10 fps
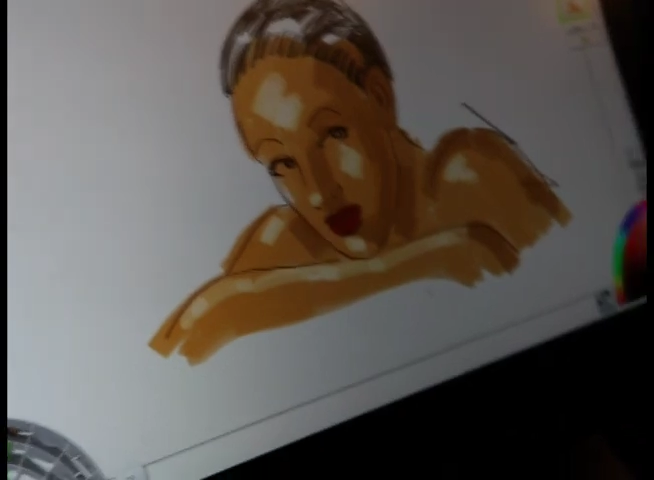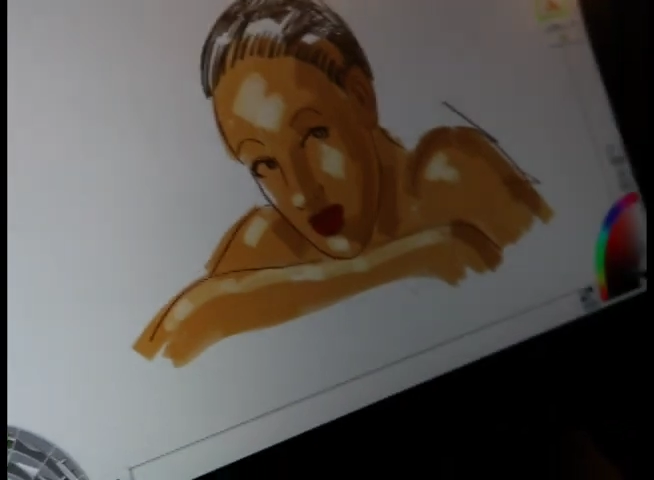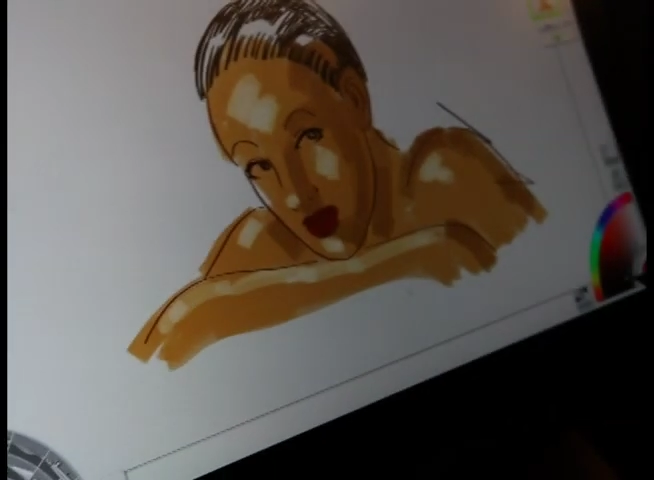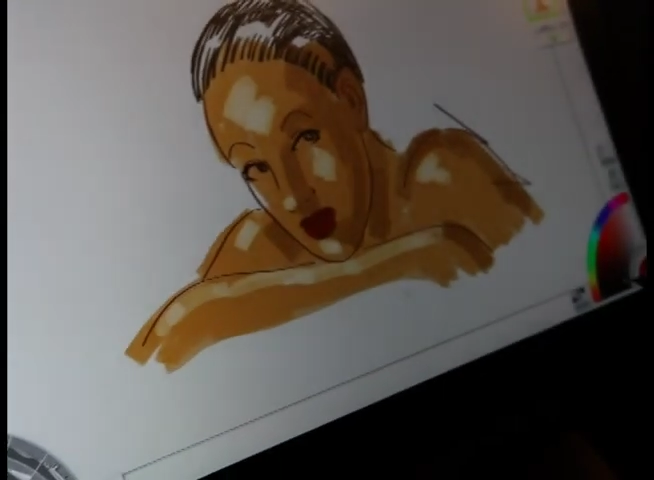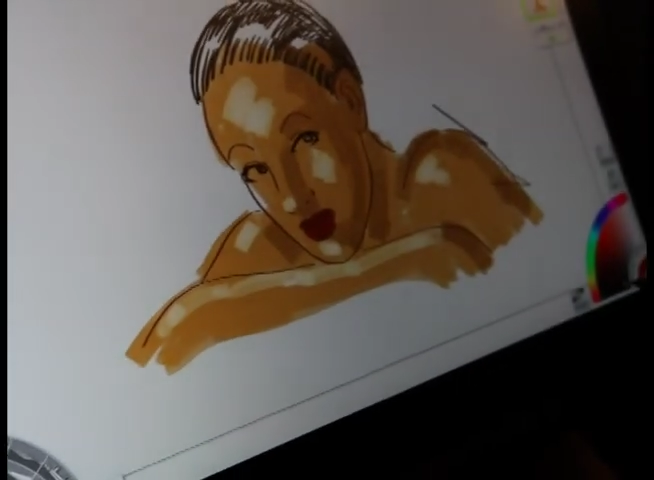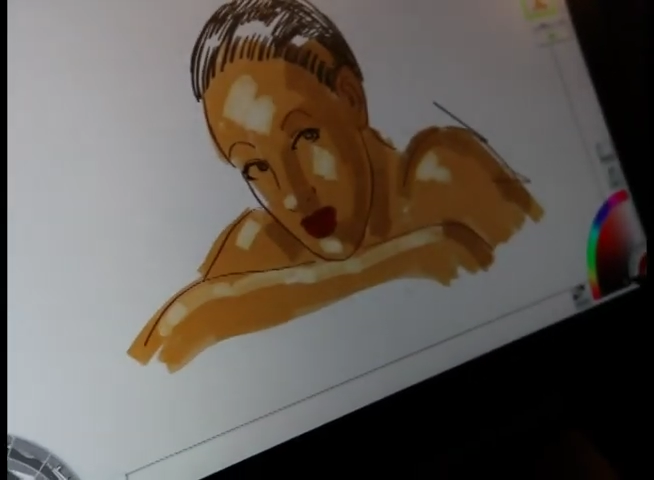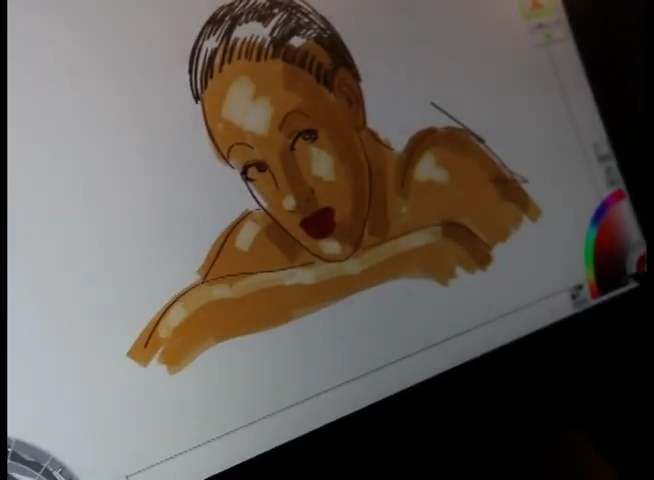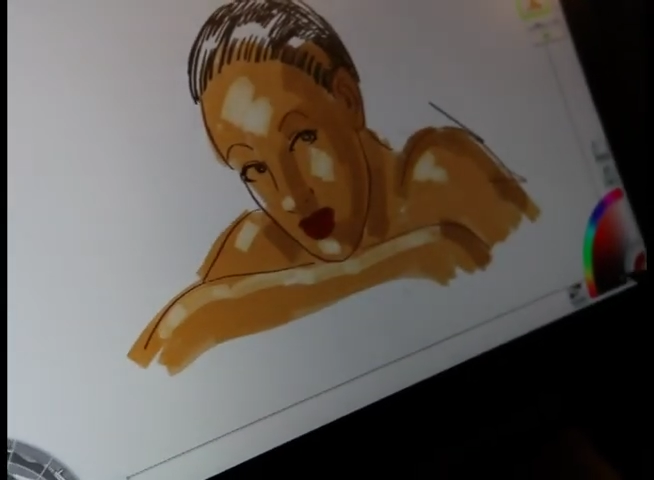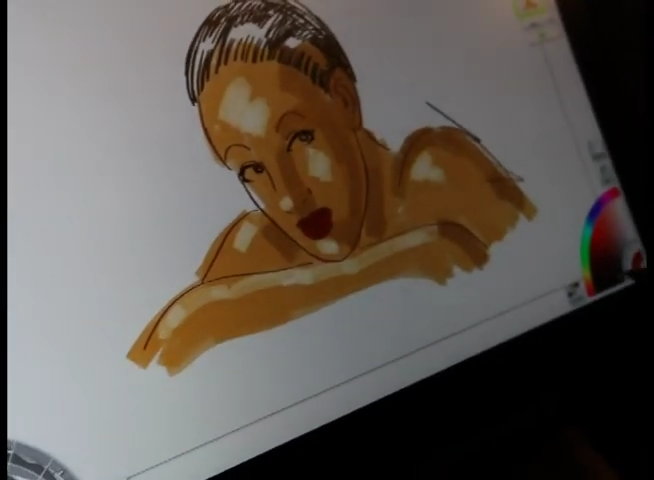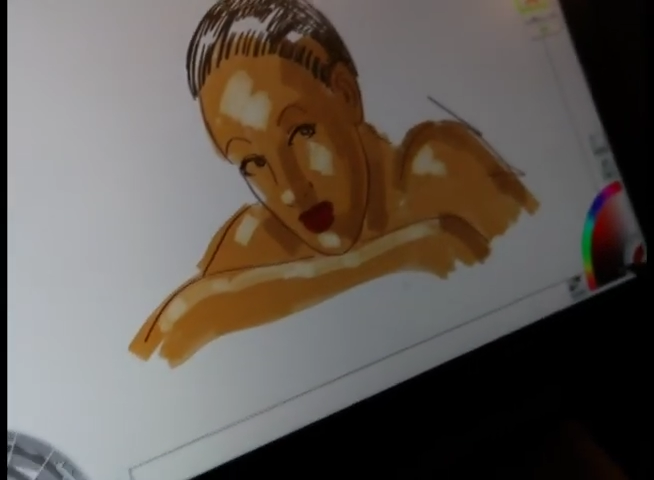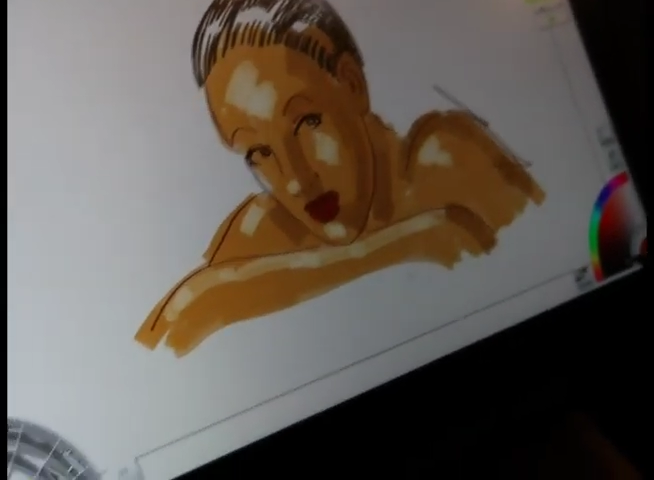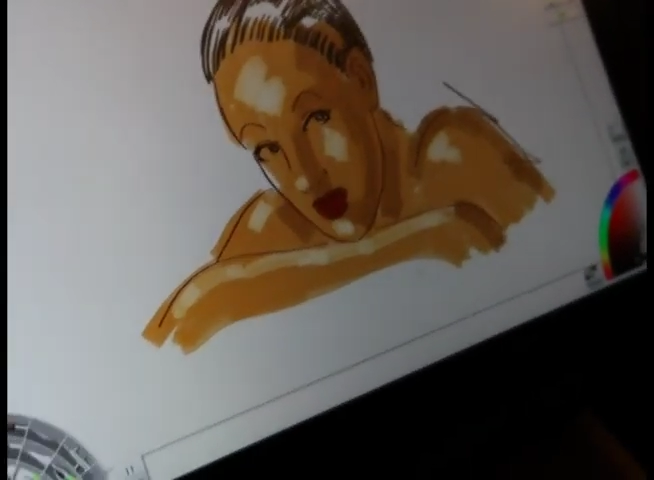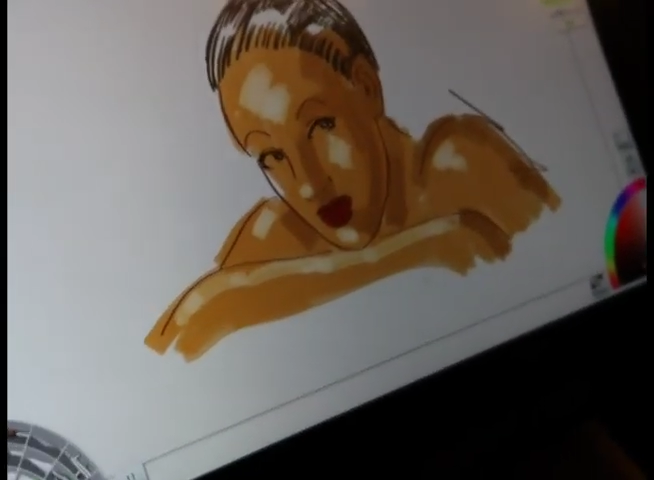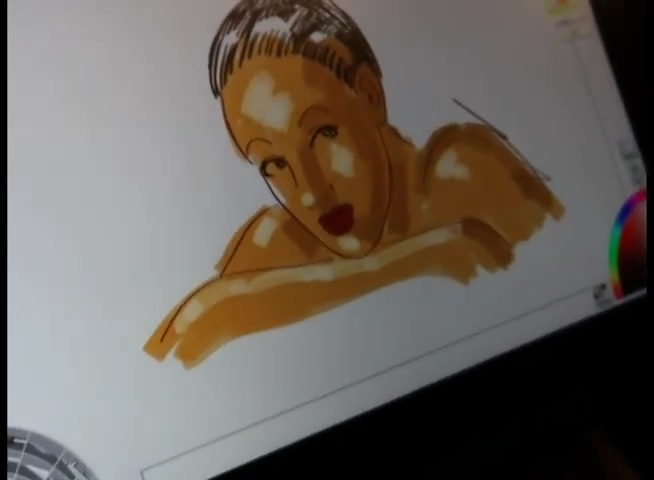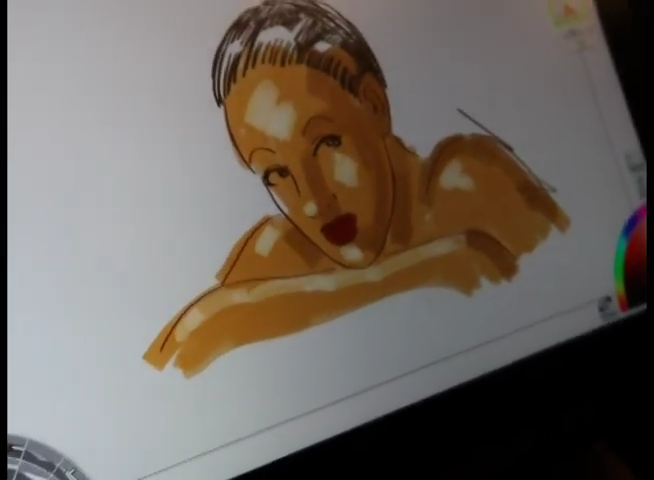And I like that.
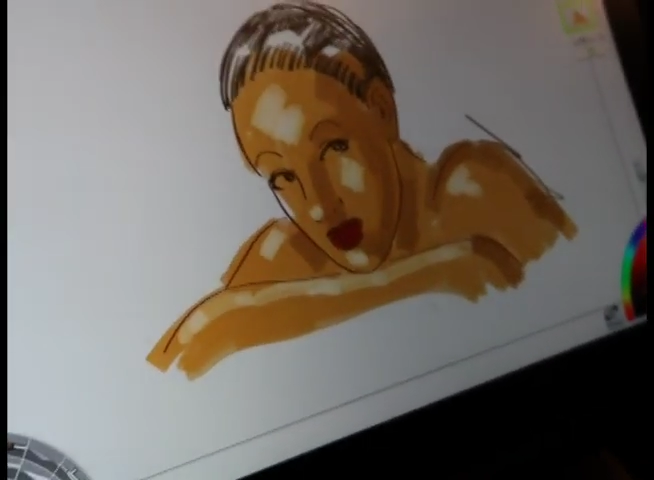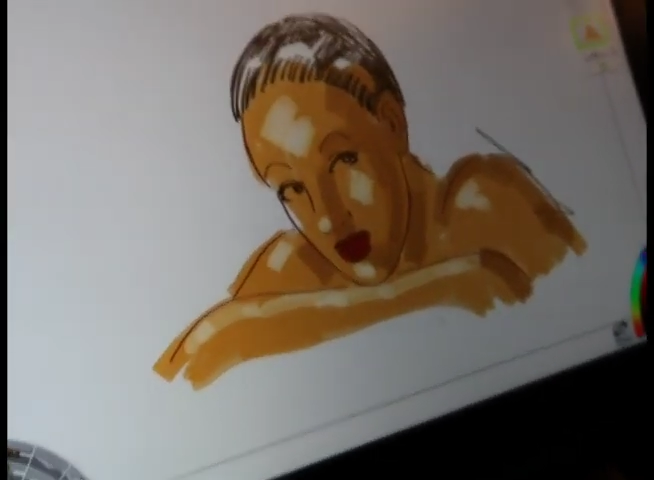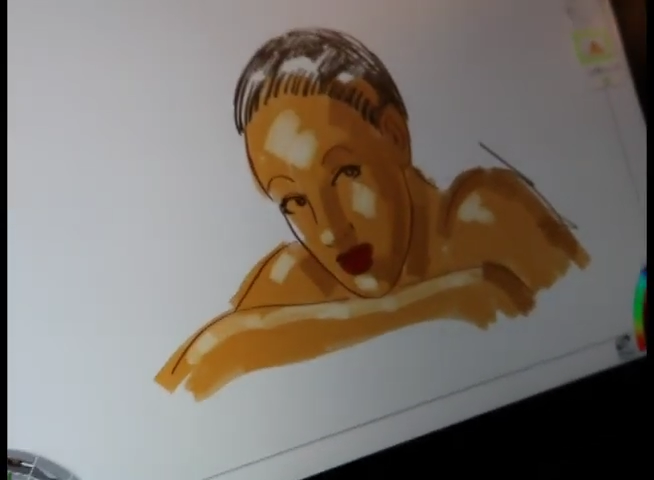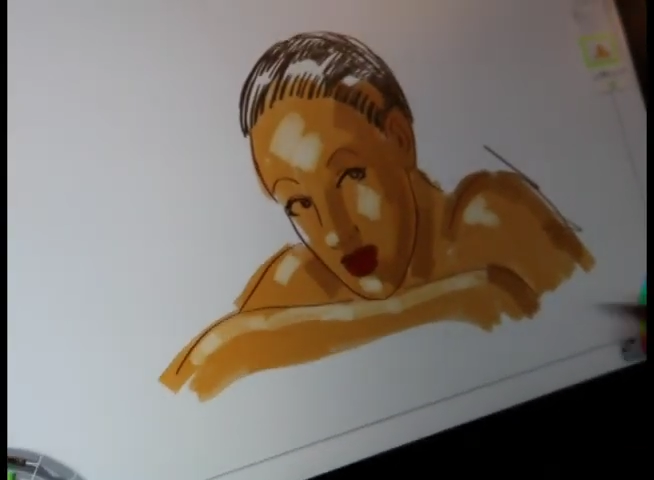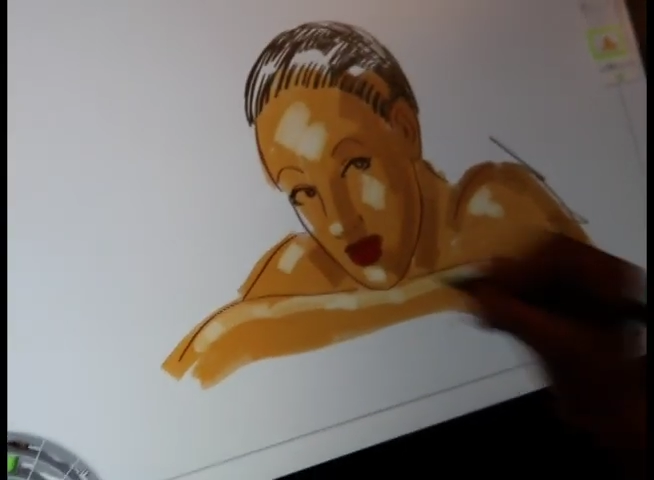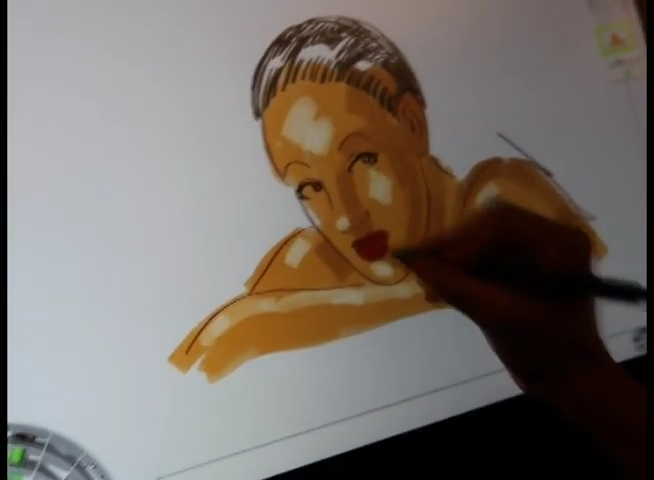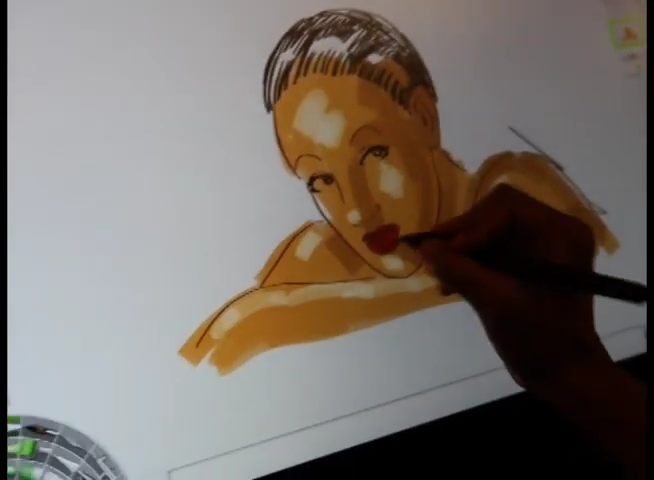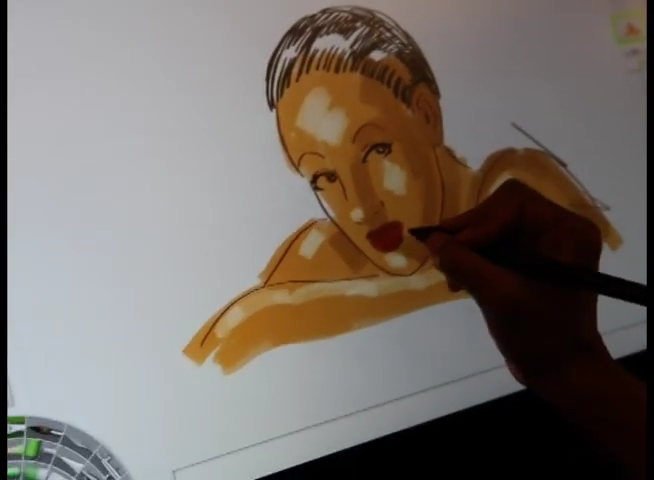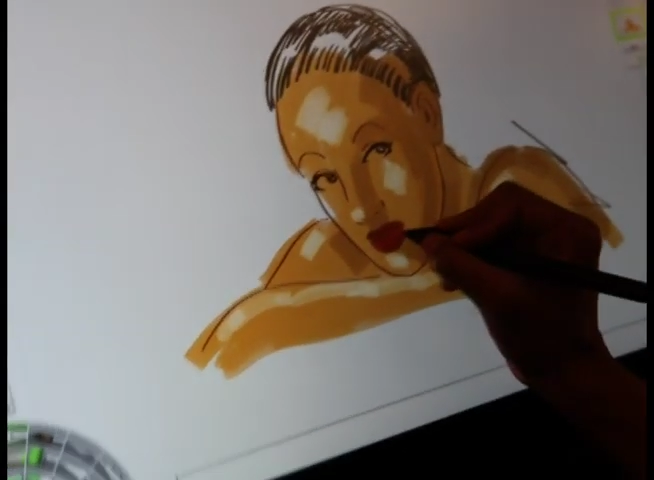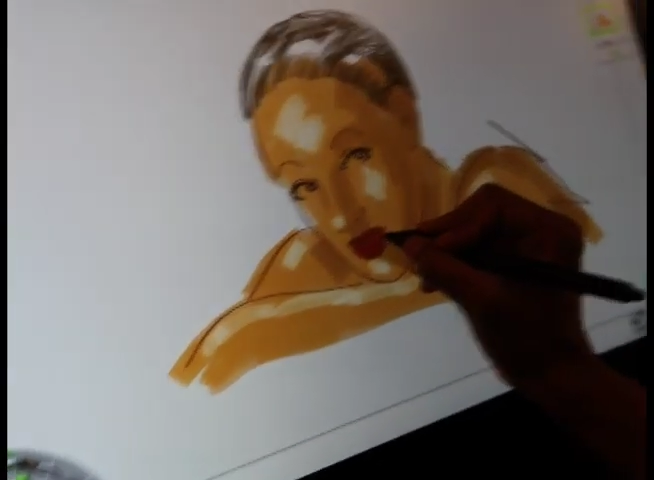It's also,